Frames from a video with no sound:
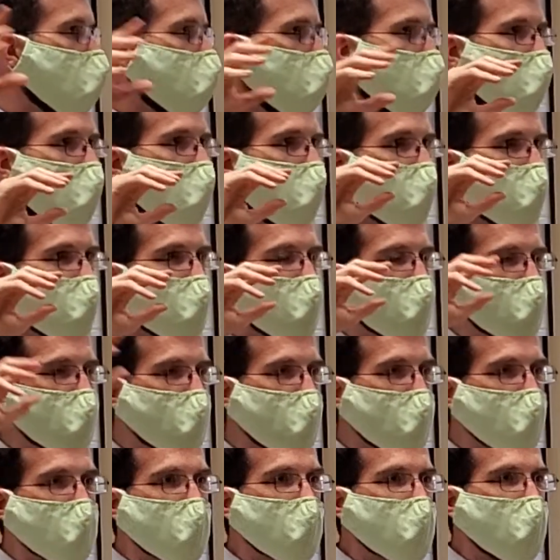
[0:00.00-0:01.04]
because it's
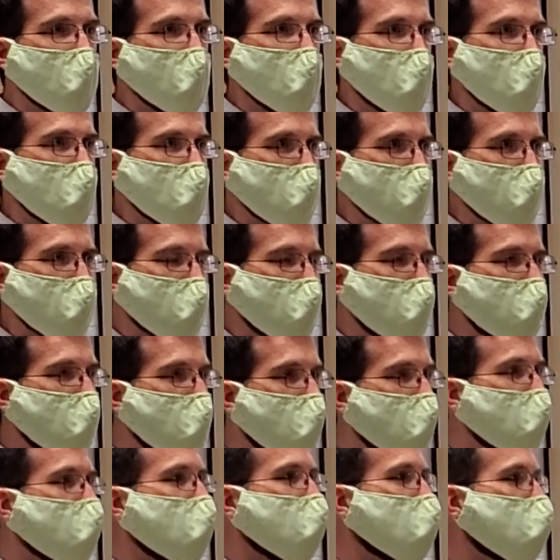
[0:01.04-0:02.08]
just,
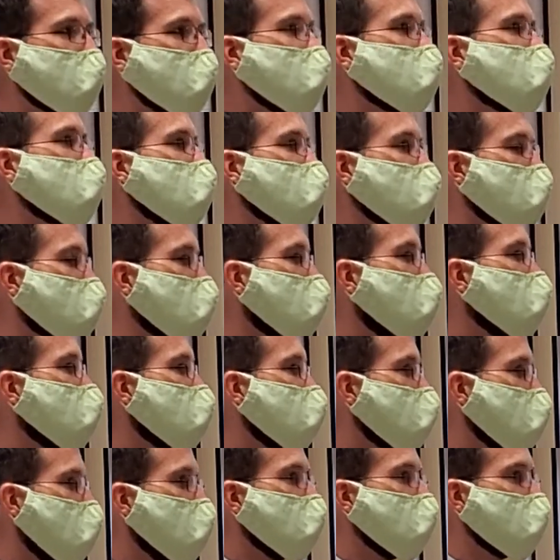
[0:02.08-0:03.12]
we're the Christian
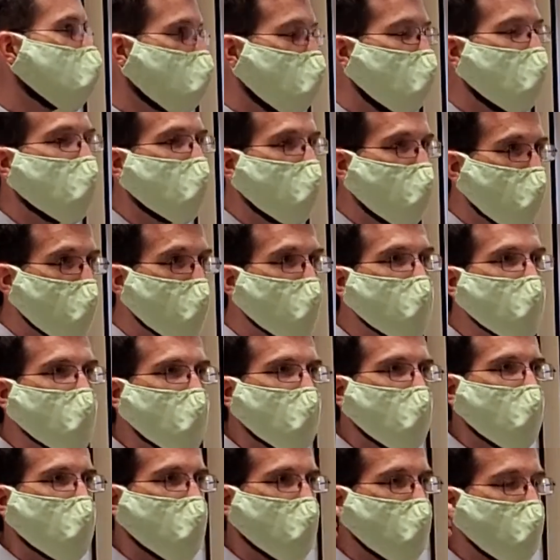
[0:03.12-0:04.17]
church in town
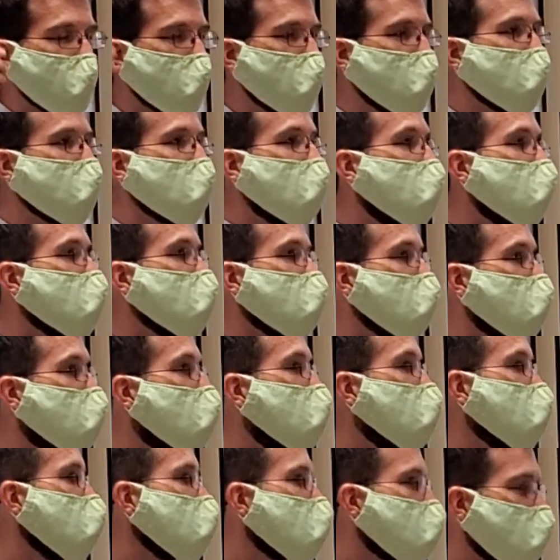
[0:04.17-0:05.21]
and we're the only
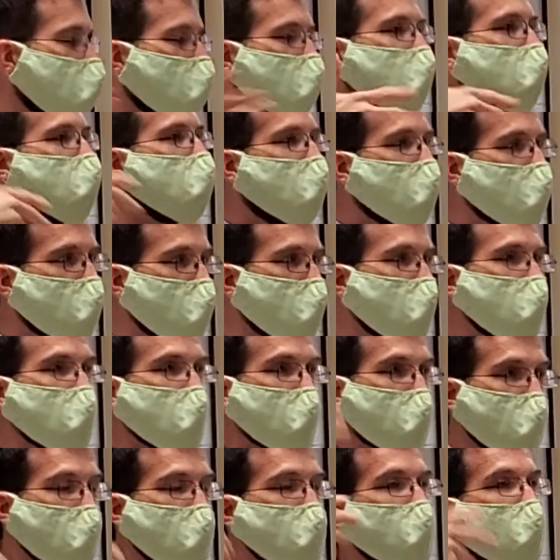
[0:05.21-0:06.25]
one, so anybody who's a
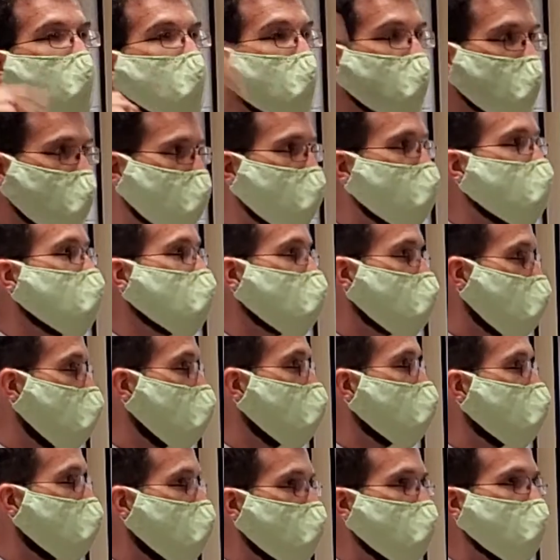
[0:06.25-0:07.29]
Christian, you just kind
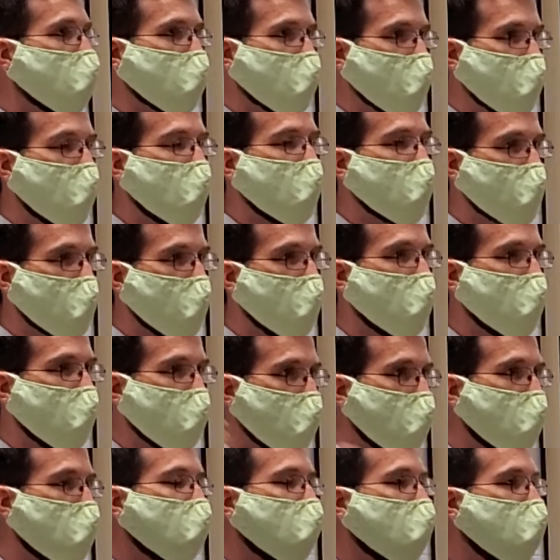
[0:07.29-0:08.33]
of go to that town.
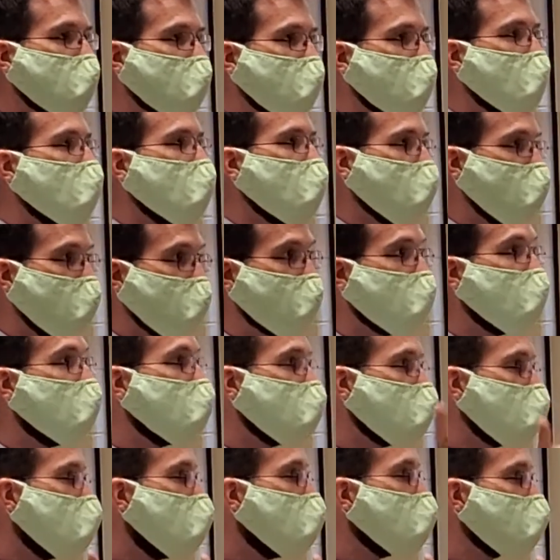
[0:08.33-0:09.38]
And if you've
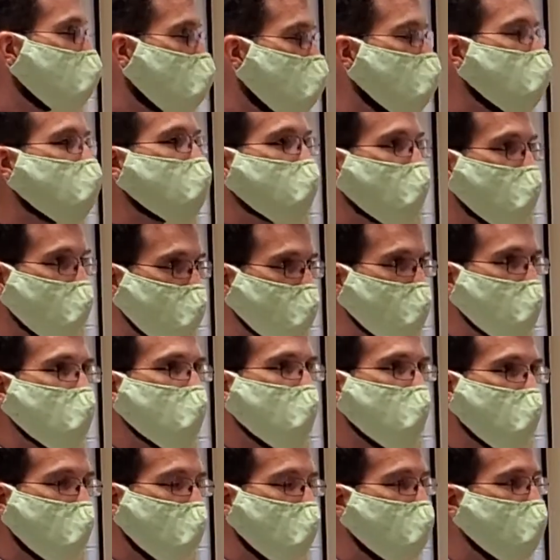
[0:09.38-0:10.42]
gone to other countries, then you
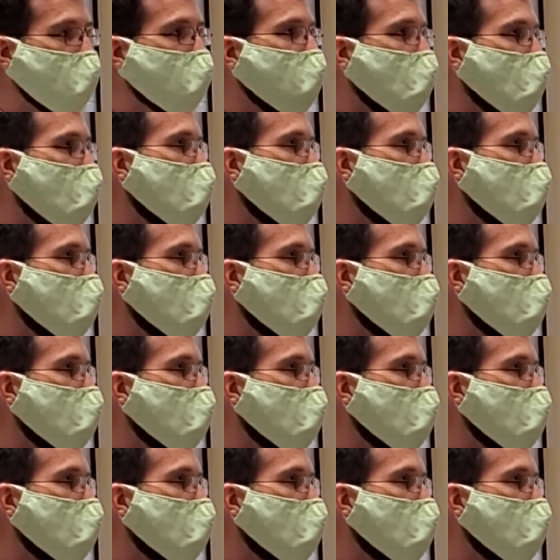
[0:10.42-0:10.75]
might have